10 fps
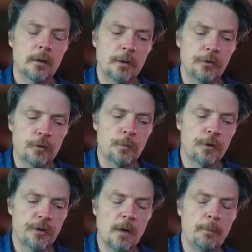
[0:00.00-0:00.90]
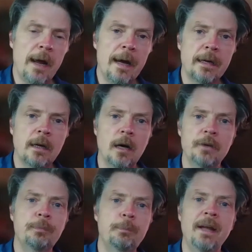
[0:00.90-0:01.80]
consumers cut back
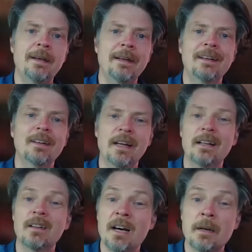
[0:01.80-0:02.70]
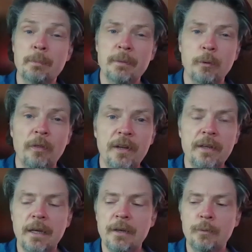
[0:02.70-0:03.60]
on spending like a lot of people
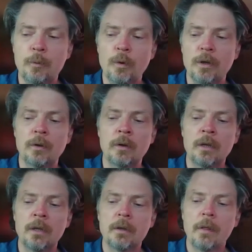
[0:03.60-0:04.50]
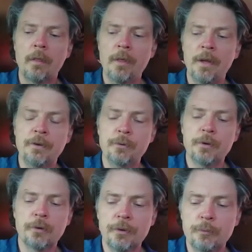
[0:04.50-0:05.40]
think they will, then you
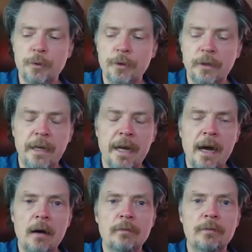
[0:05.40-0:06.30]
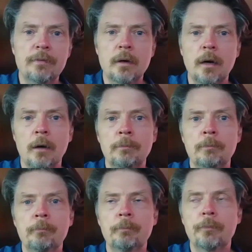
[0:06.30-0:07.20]
could really have
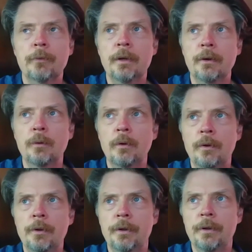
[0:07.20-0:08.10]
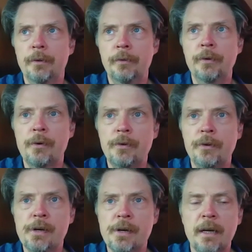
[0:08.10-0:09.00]
um, you know you, you, know
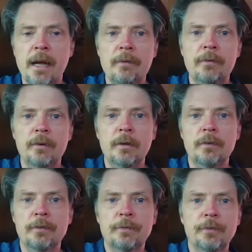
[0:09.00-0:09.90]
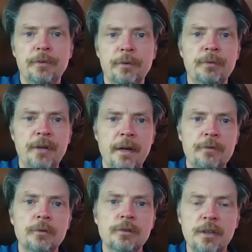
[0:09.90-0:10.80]
you can have a, a,
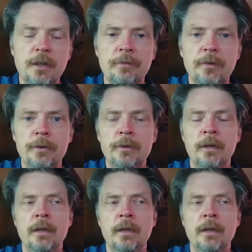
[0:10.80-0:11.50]
substantial shift and